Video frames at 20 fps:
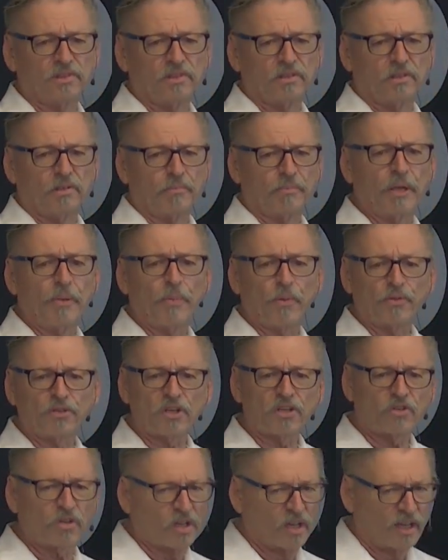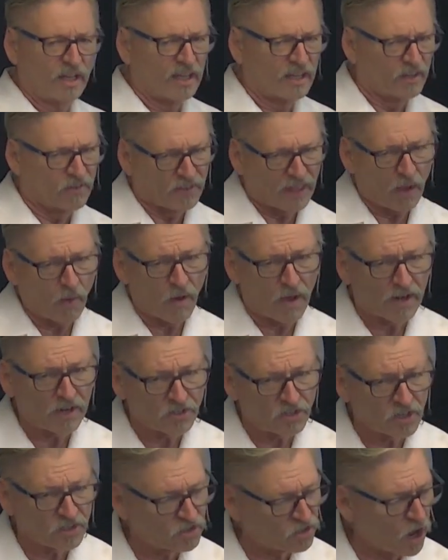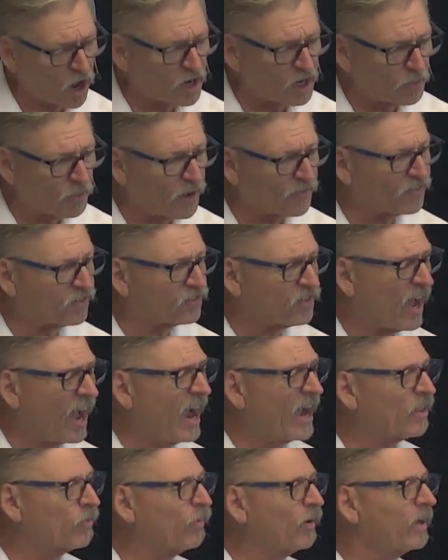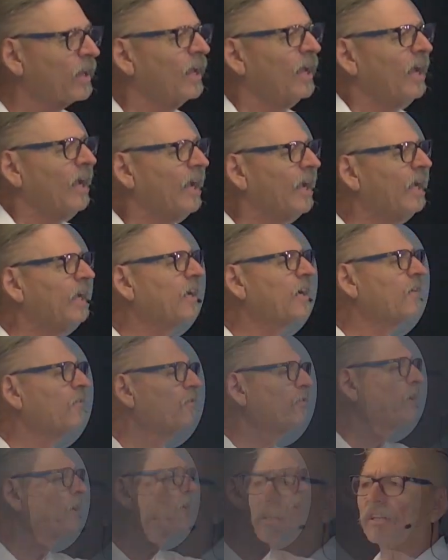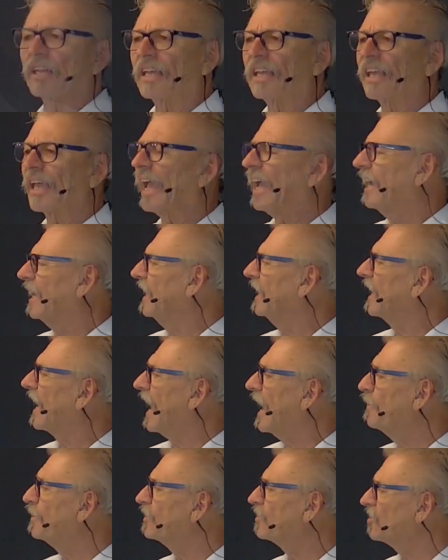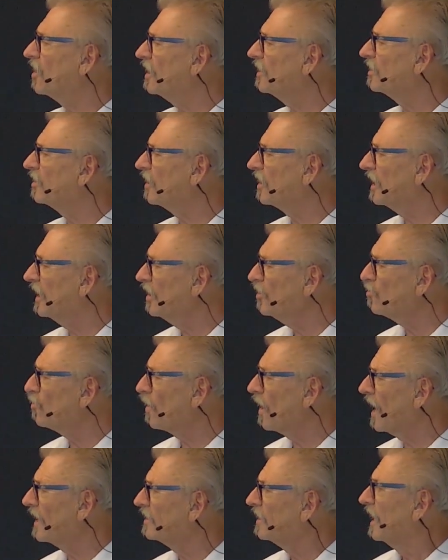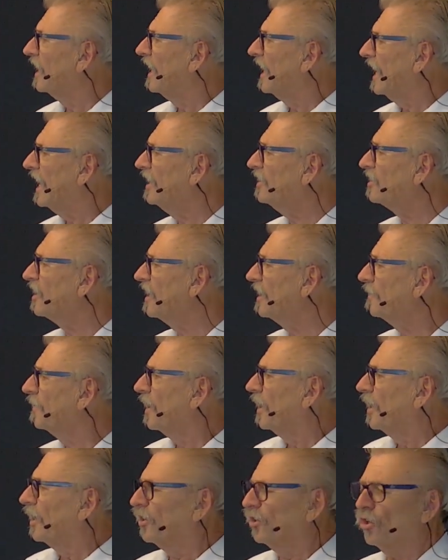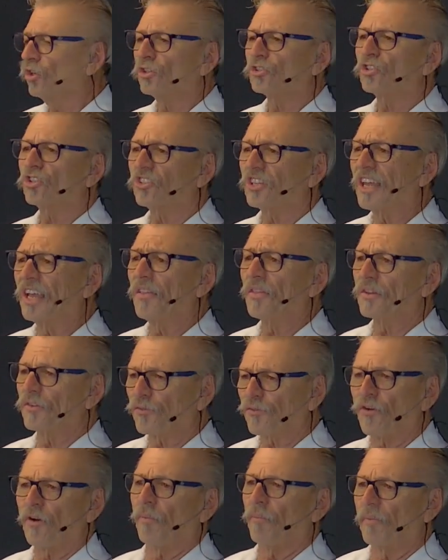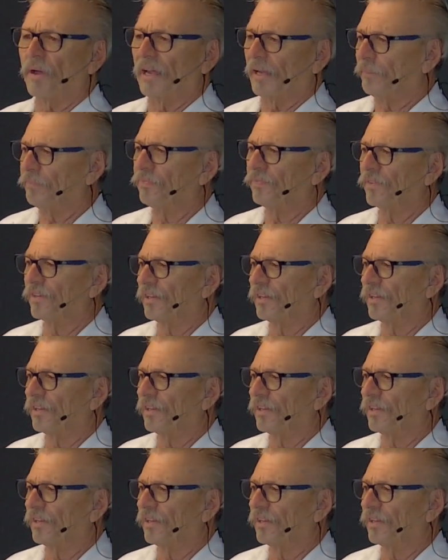People just, they want to just talk about the tithe, but he convicted, he came, he came and said to the Israelites, He said, You're stealing from me.